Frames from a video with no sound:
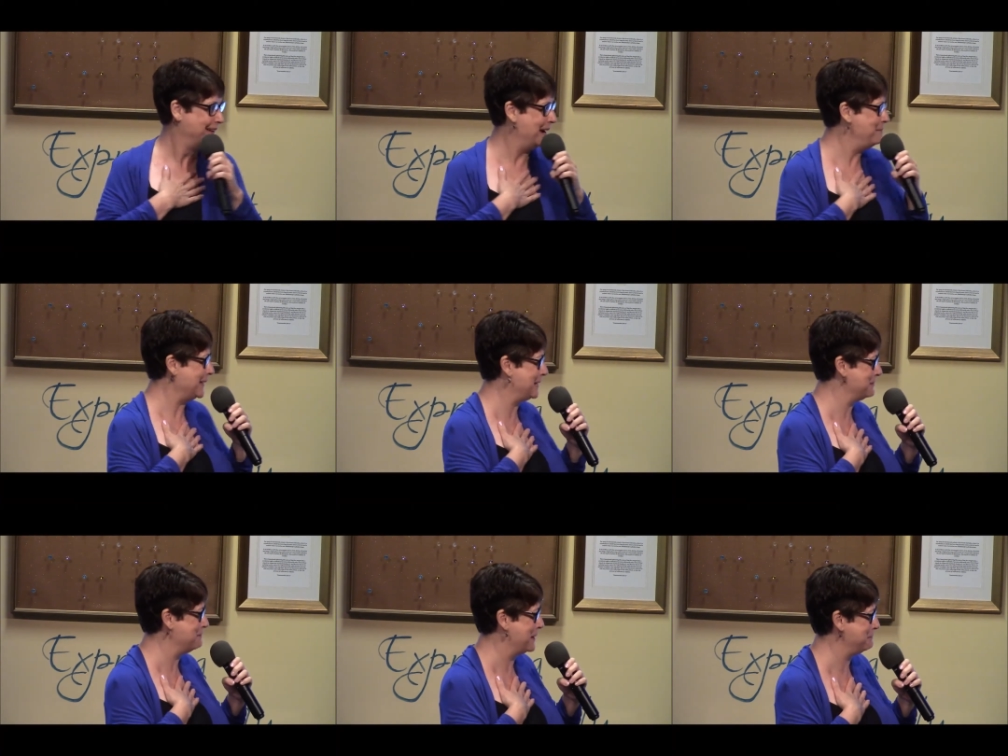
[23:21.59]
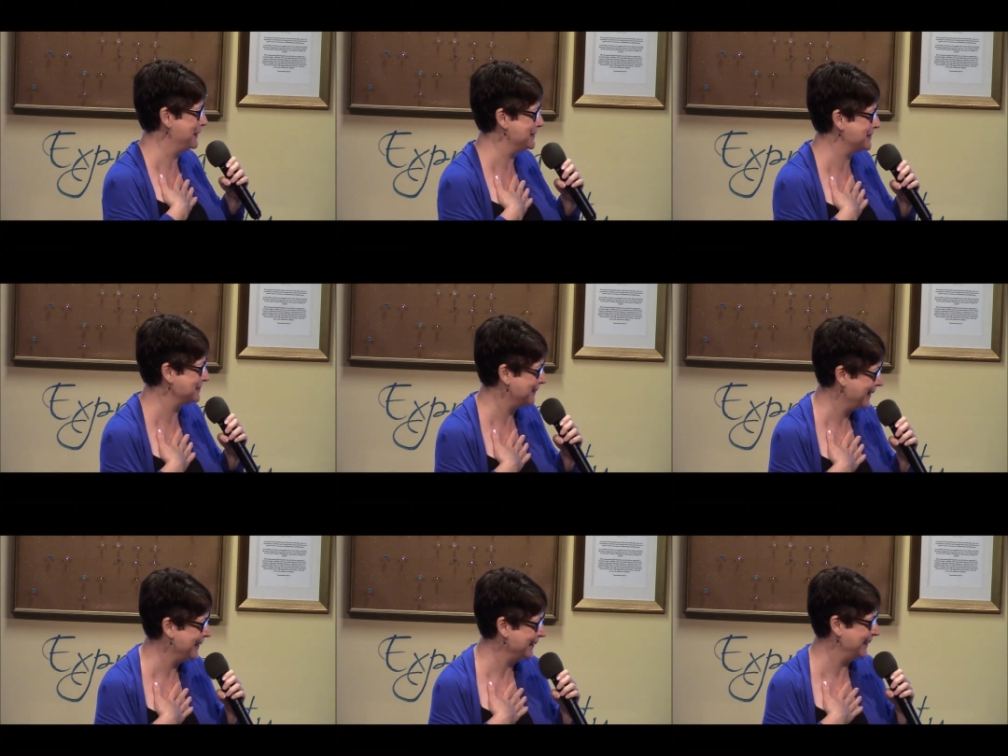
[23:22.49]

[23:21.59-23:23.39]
I'm not giving my peace away.